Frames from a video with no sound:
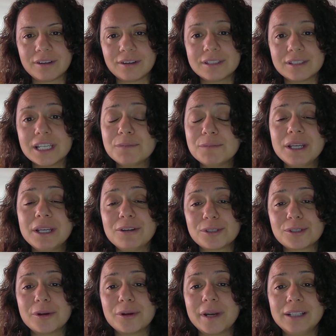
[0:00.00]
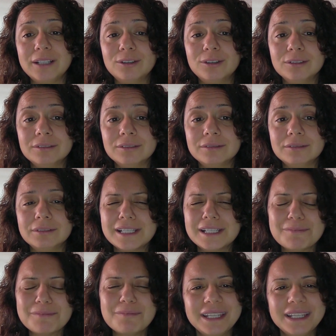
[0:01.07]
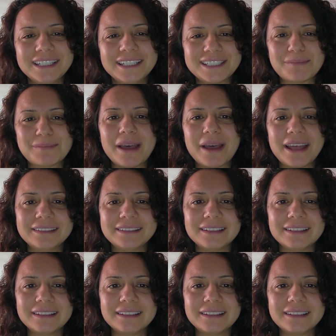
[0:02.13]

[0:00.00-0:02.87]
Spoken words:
Just because you are alone doesn't mean it's bad.